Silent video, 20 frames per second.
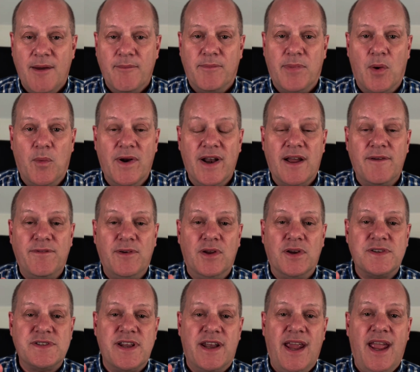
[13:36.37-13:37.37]
But when I've
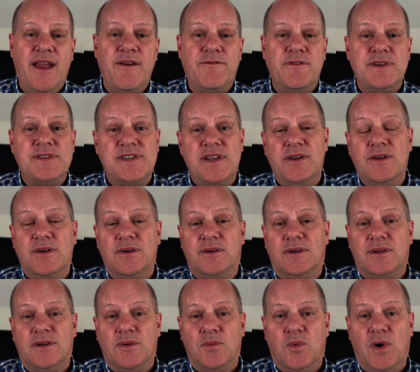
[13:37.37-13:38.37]
looked at every
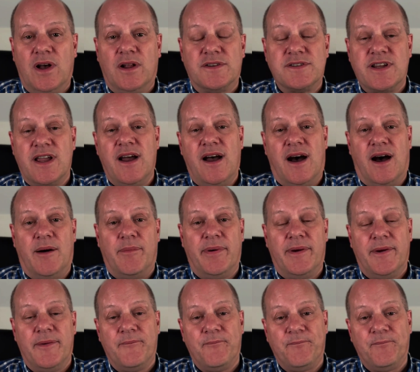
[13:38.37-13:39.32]
single World Cup,